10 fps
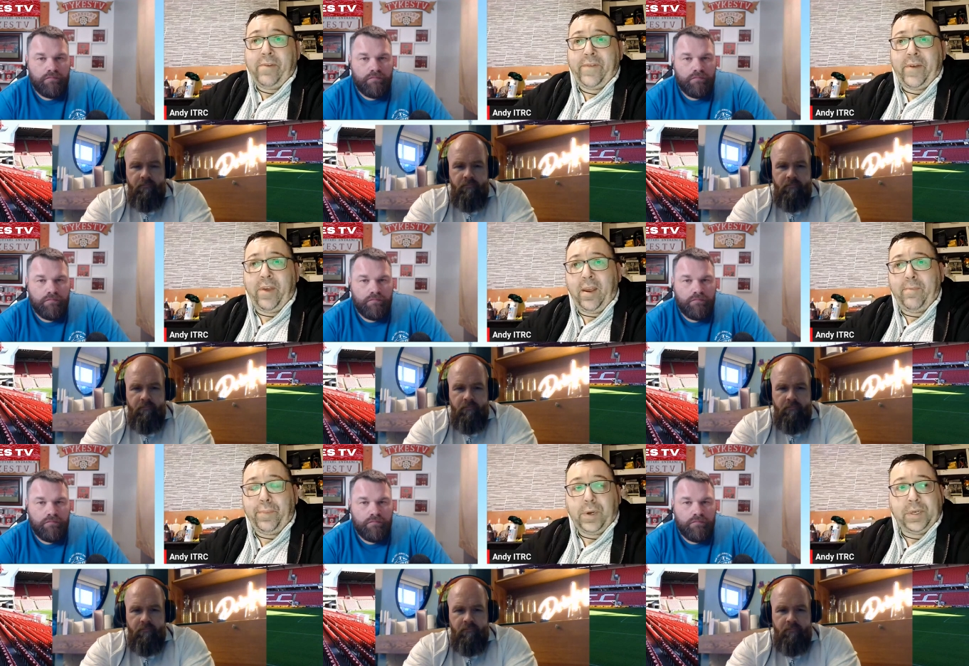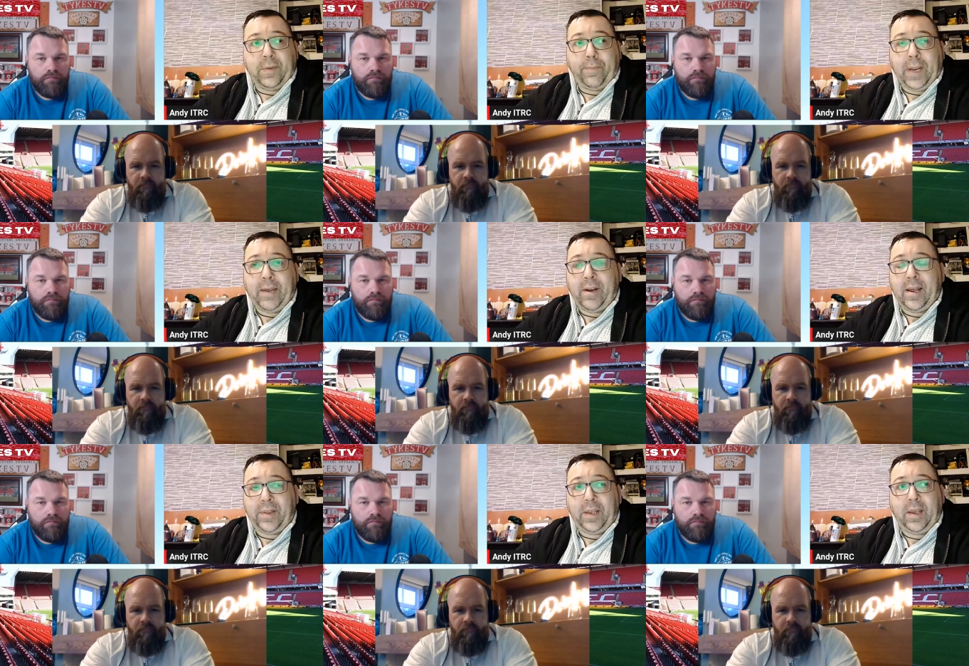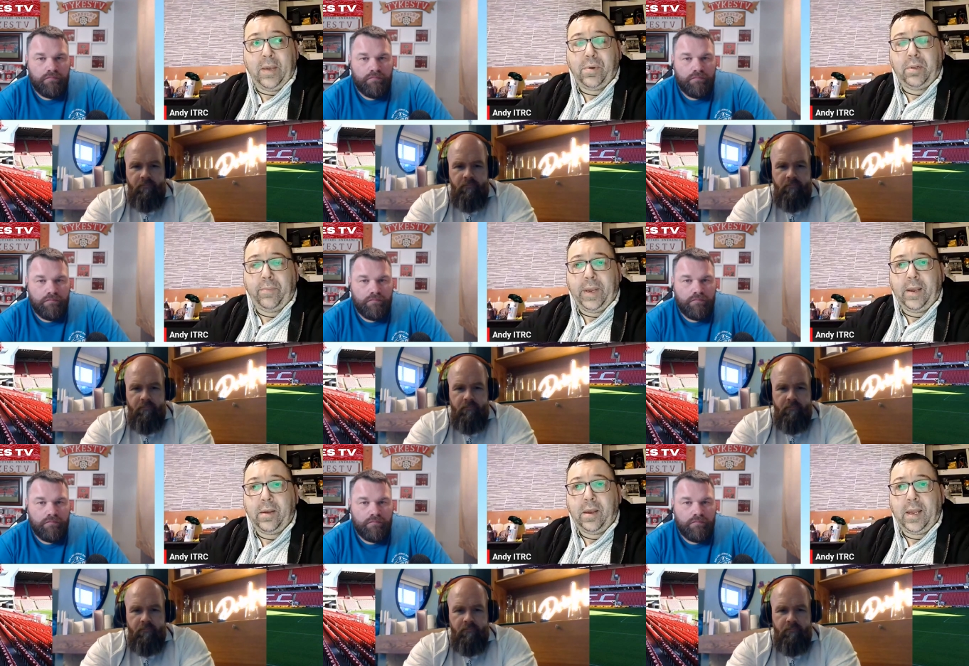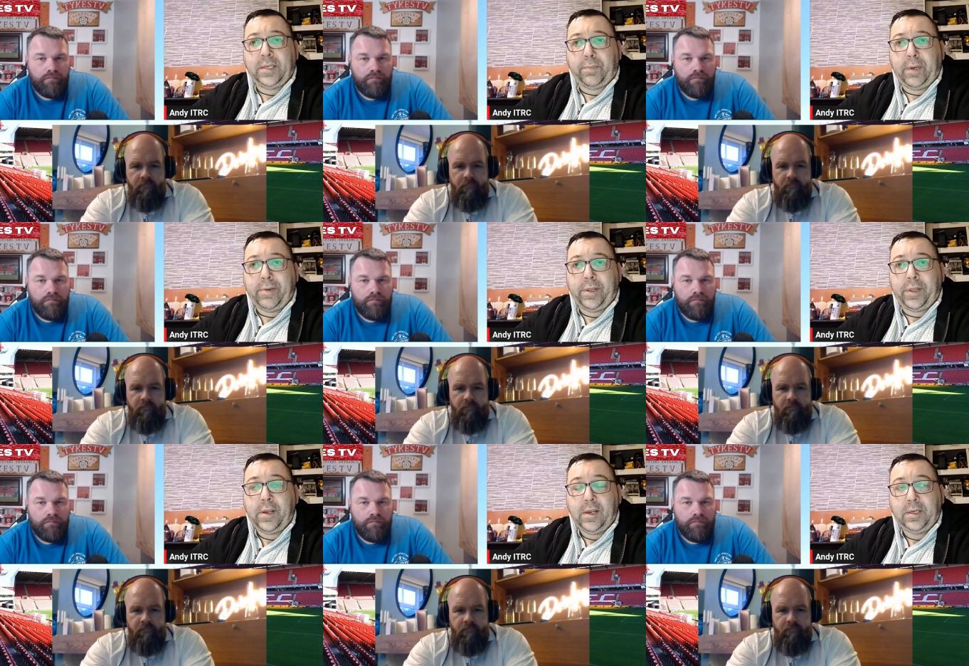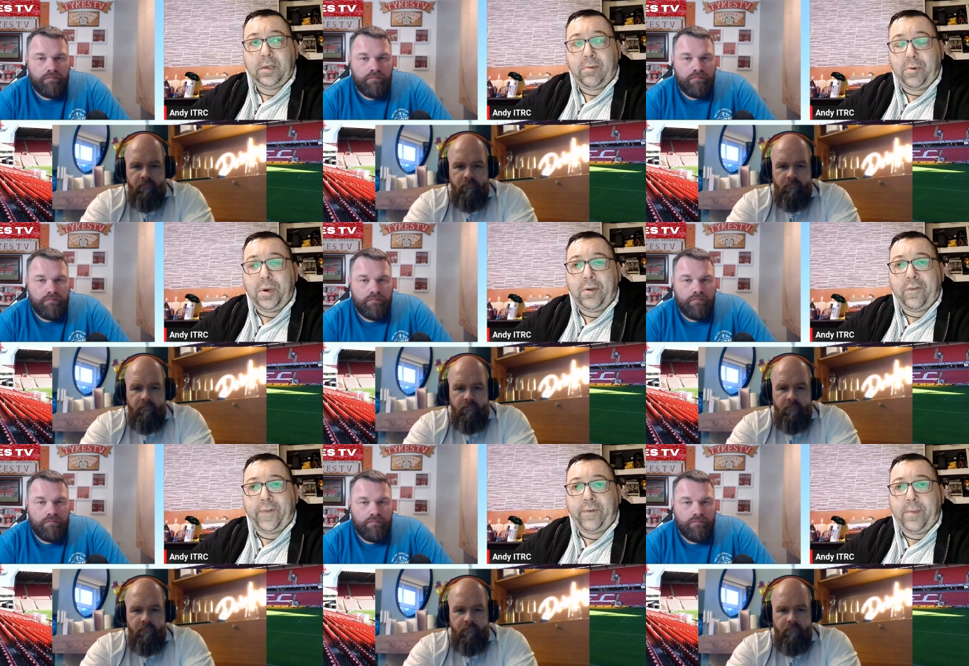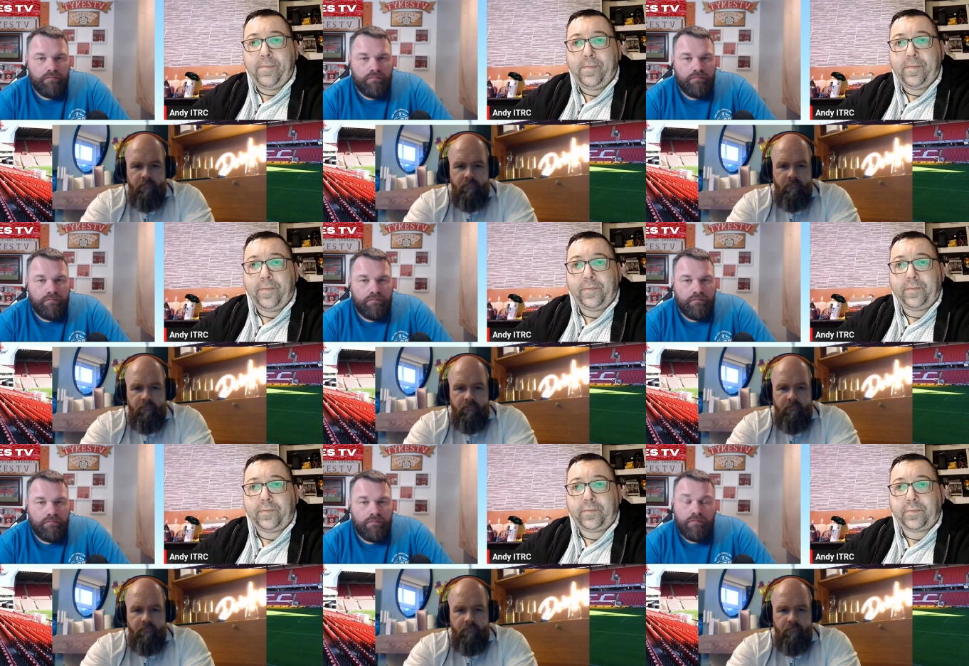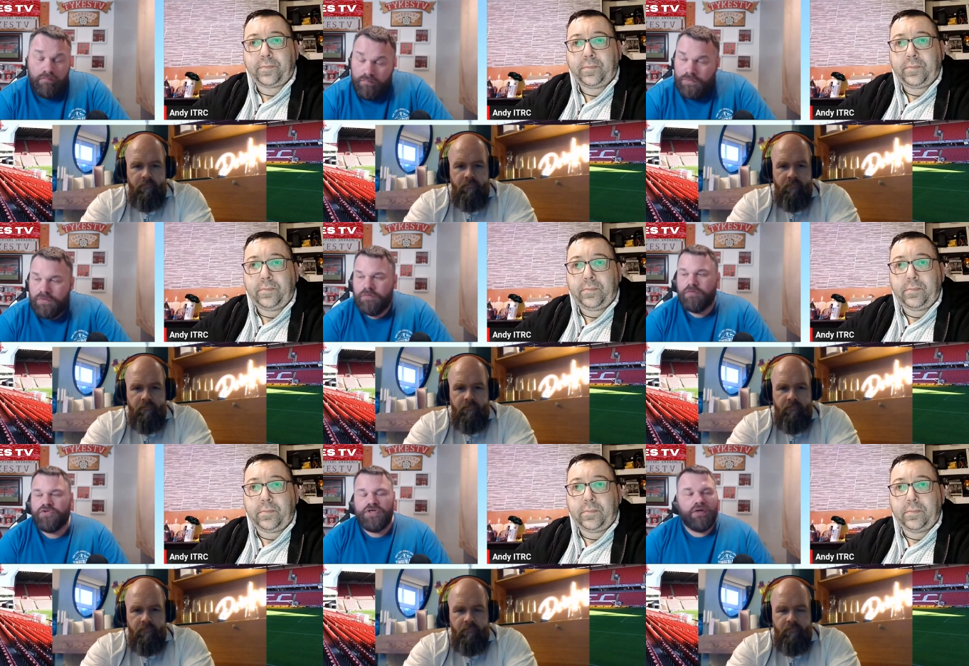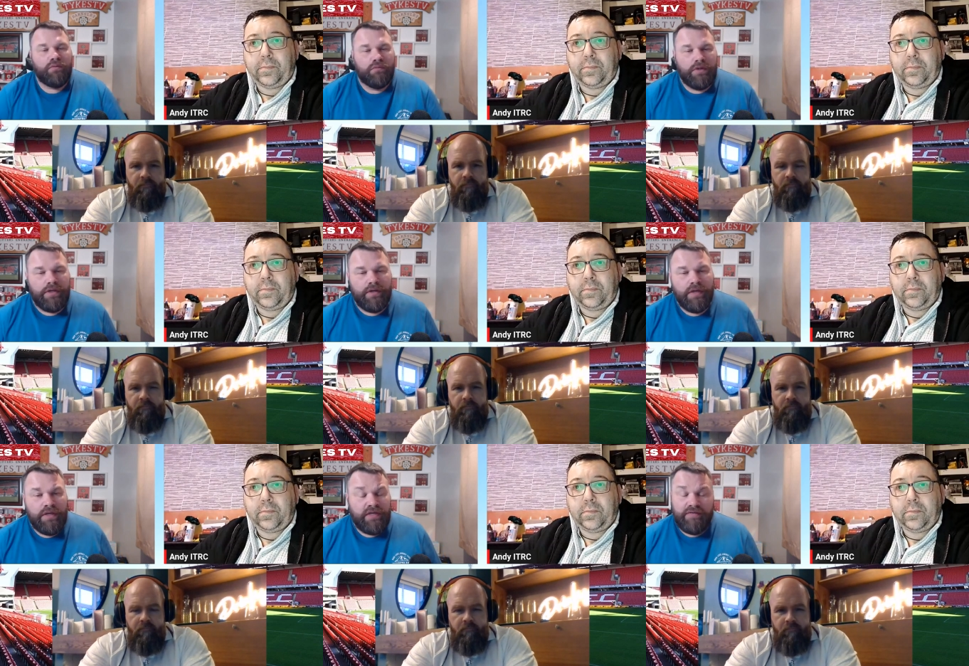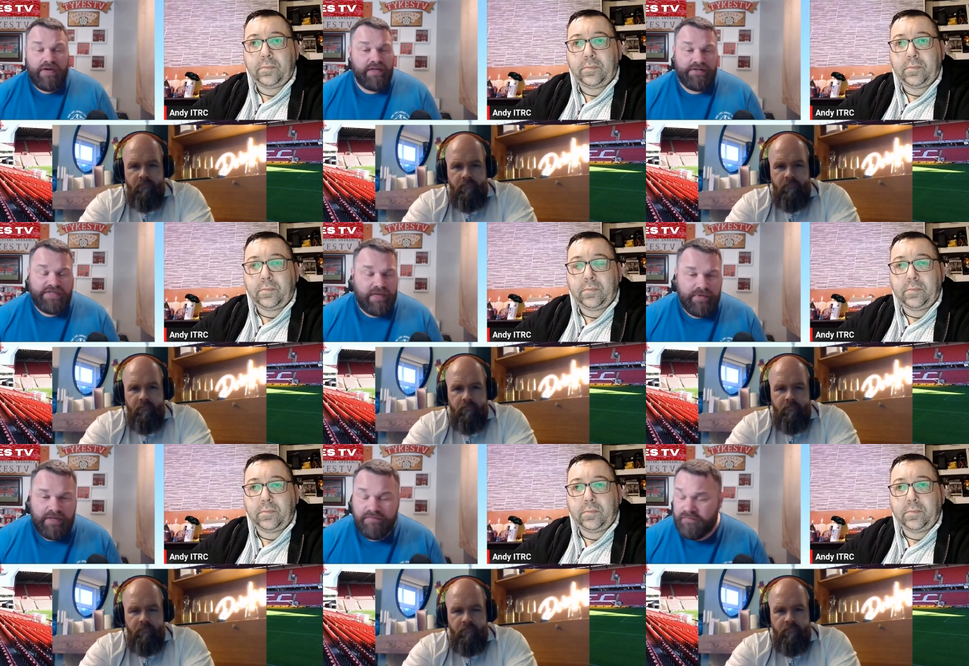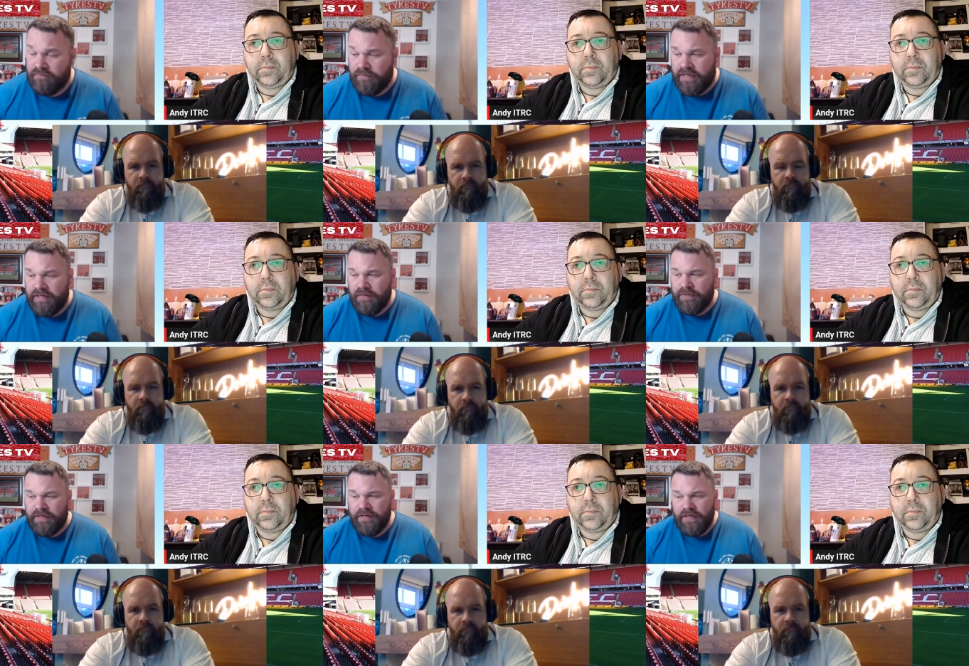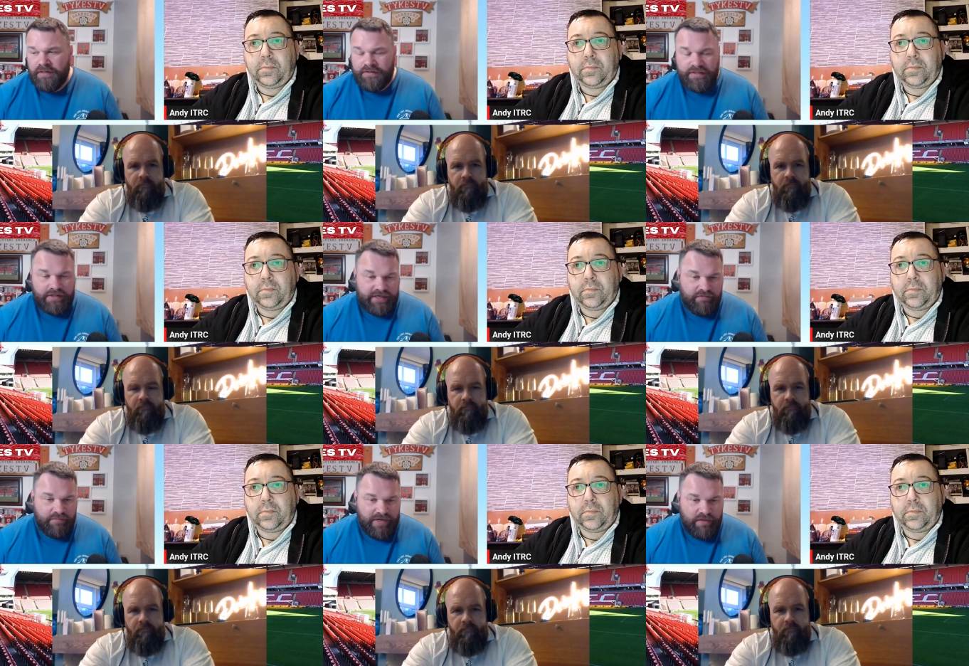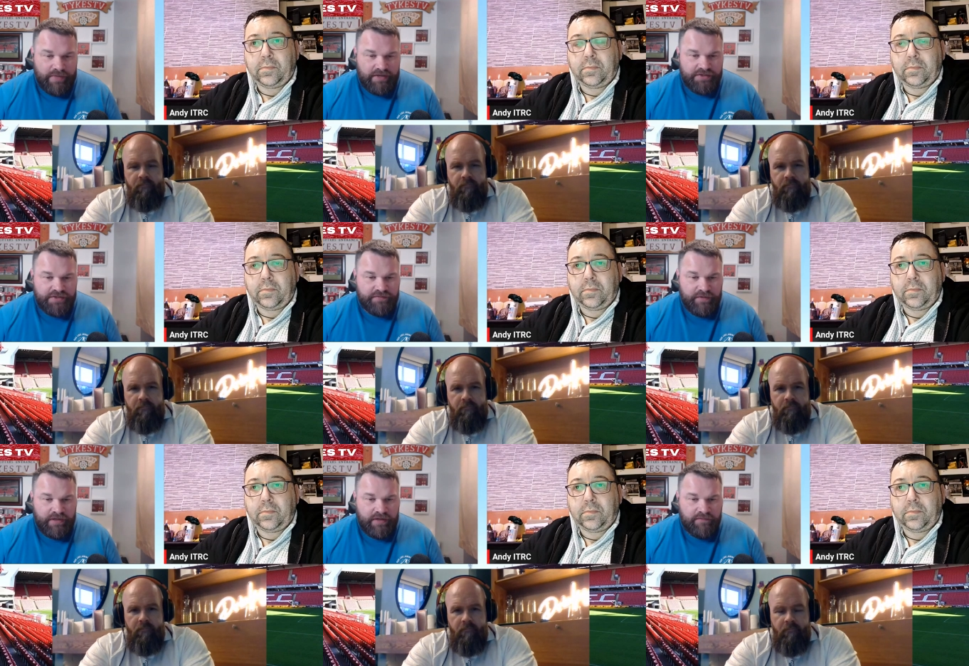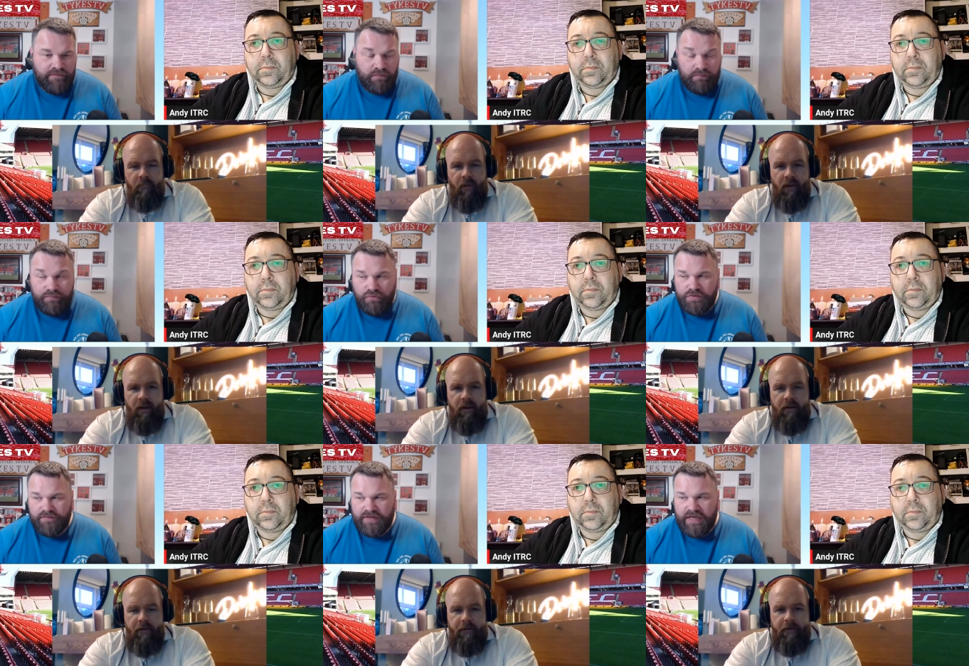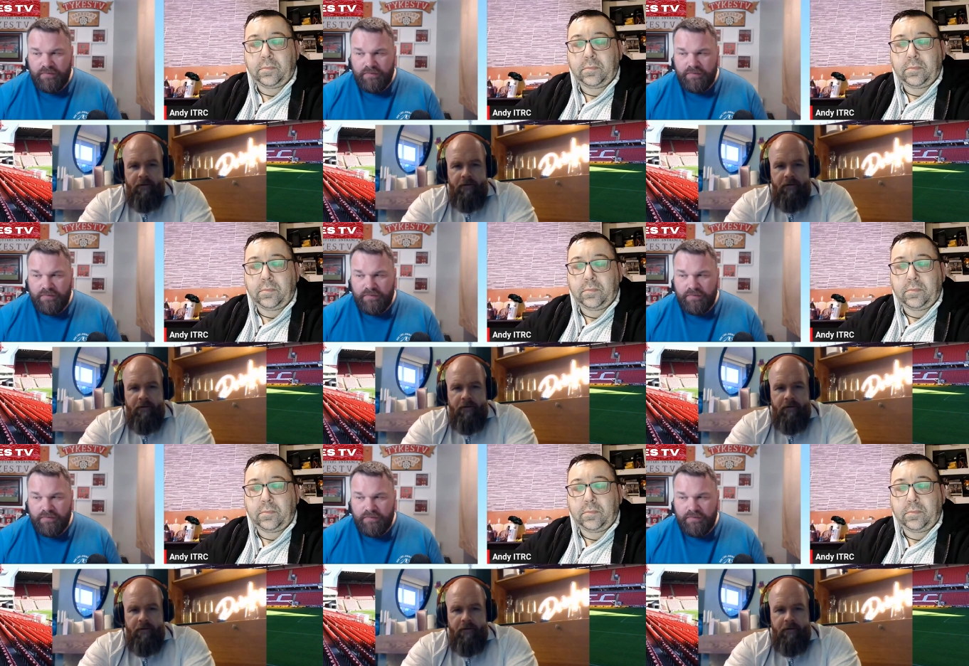Speaker 1: very important player, and I think he will be against Plymouth. So I'm going to go for him.
Speaker 2: Good shout. Uh, yeah, Ryan, same again, mate. I mean, did you agree with Man at Match uh, from Portsmouth game